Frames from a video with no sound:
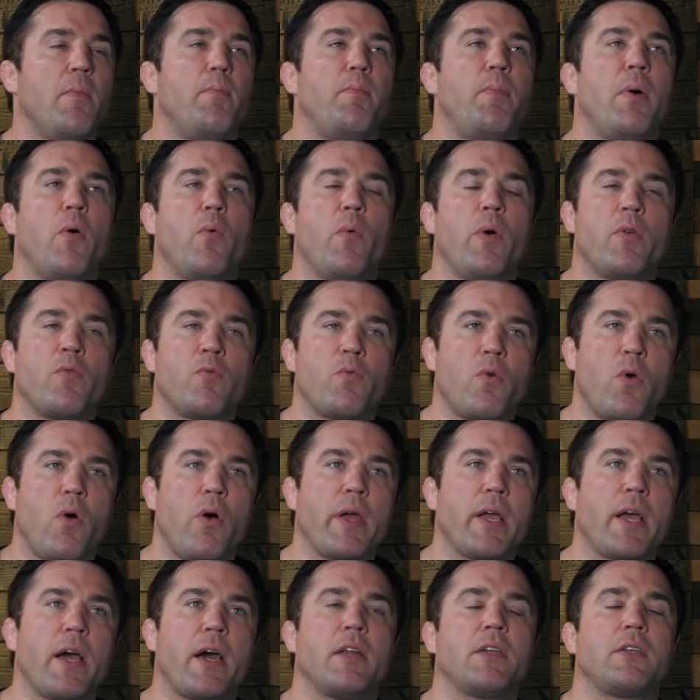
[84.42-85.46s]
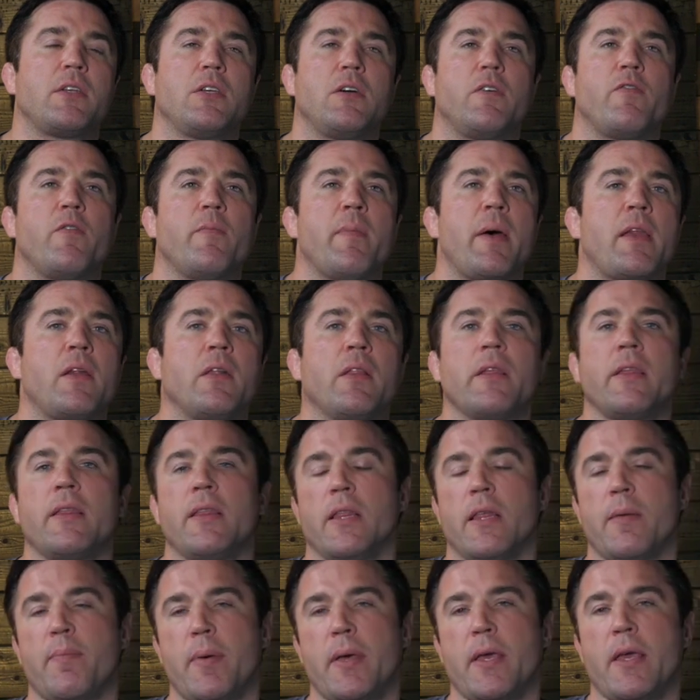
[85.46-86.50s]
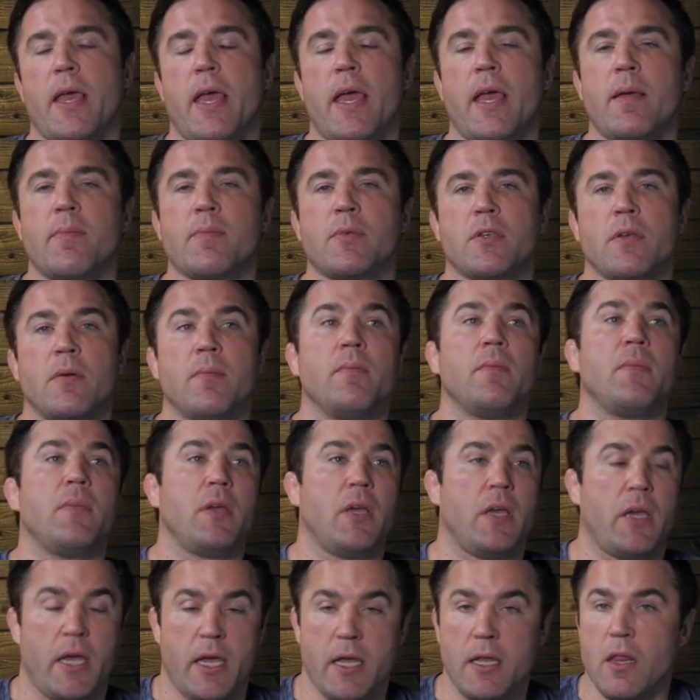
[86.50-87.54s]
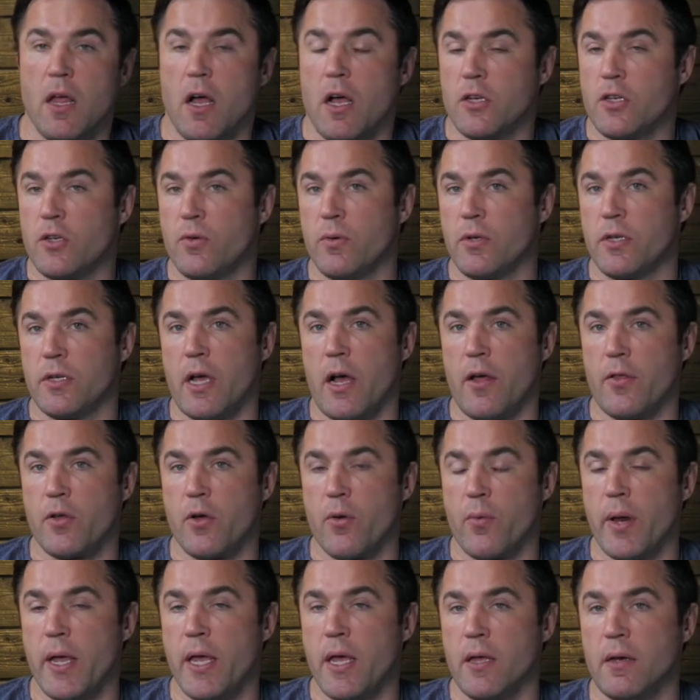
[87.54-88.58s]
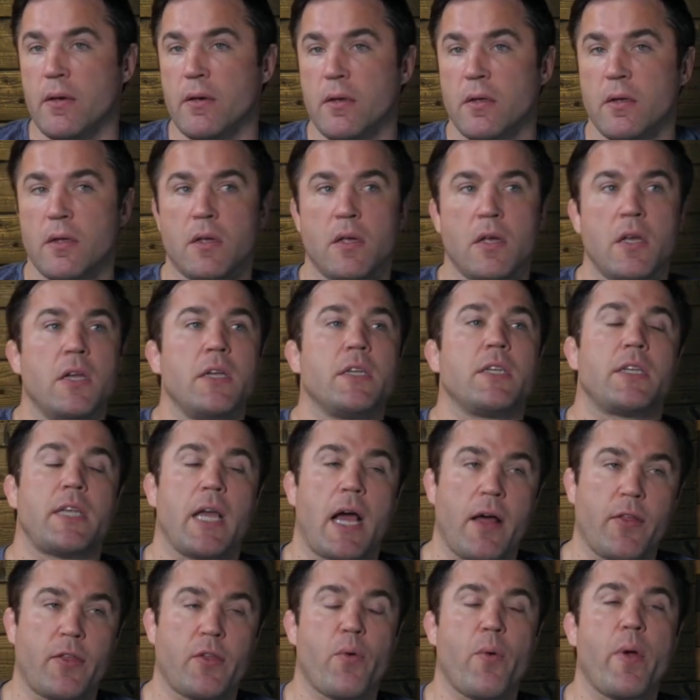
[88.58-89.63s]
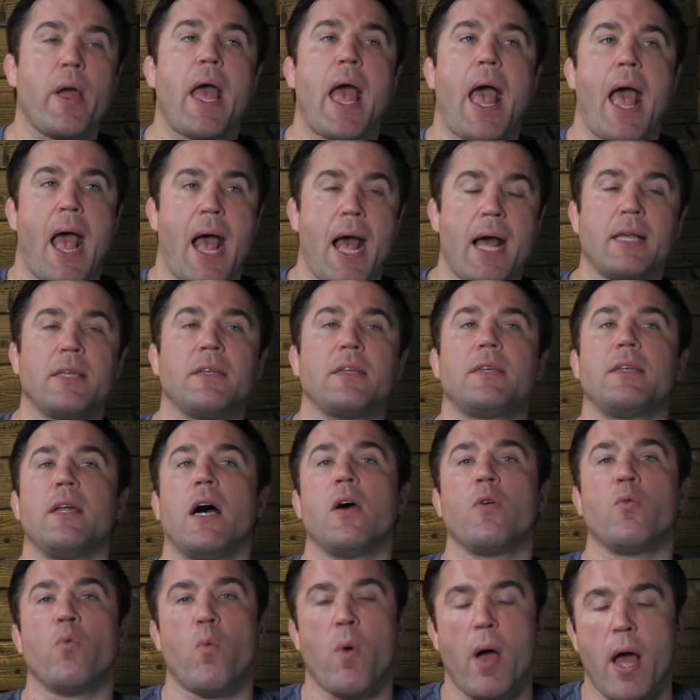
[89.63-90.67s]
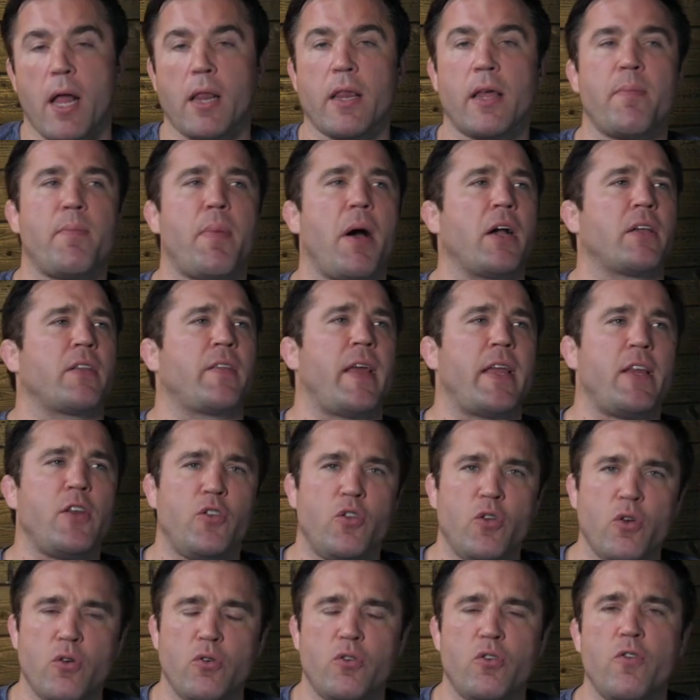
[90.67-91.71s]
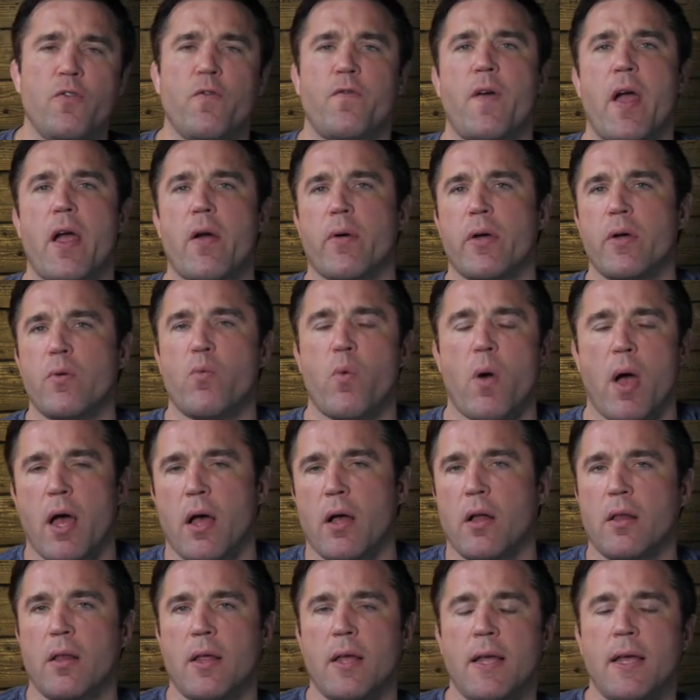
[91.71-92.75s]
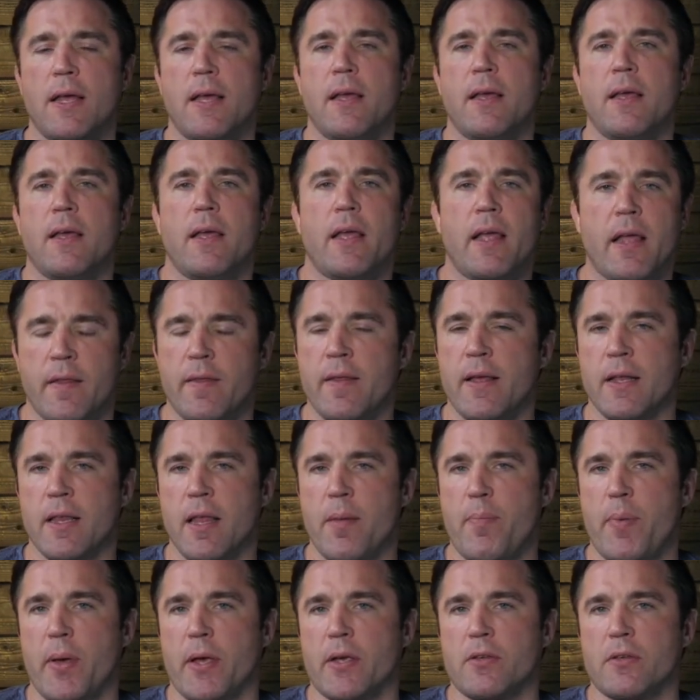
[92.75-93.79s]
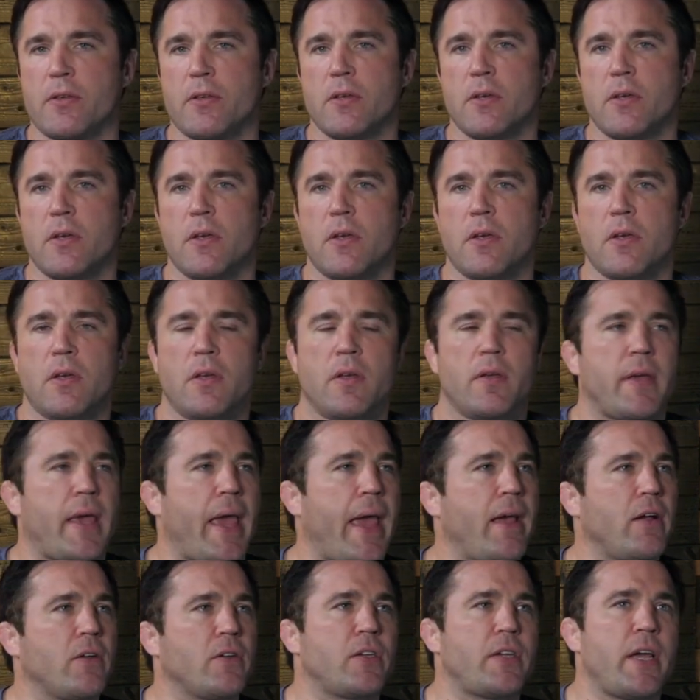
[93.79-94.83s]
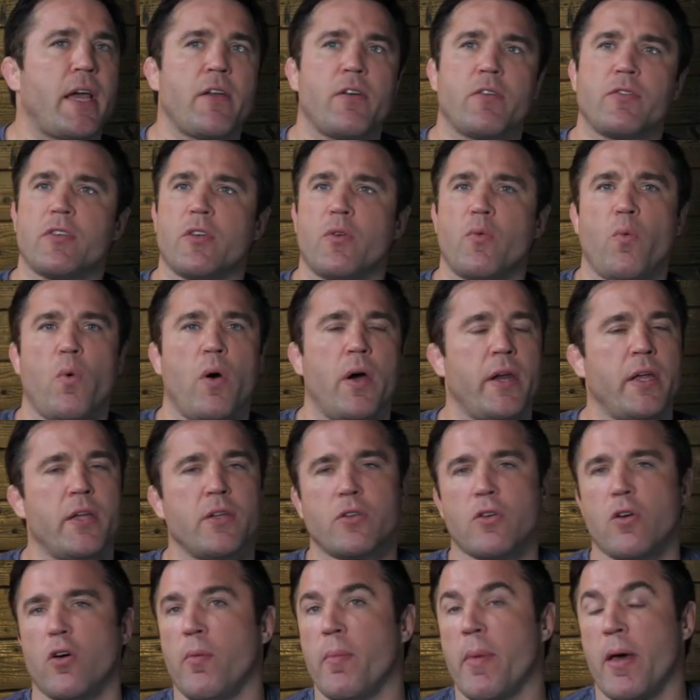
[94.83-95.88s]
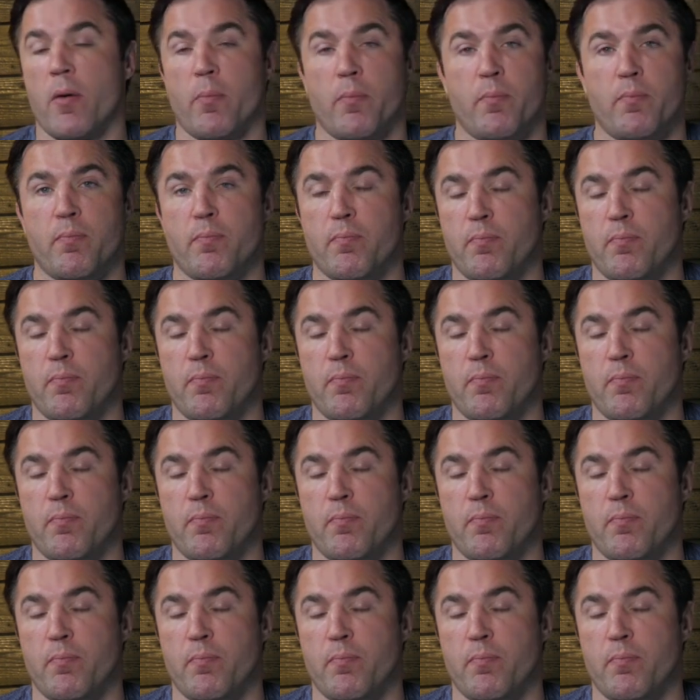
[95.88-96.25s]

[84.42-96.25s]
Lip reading: But when Roy got a silver medal in the Olympic Games, he lost to a South Korean. South Korea has done well in boxing. They do very well in the Olympics. Chael Sonnen won his gold medal,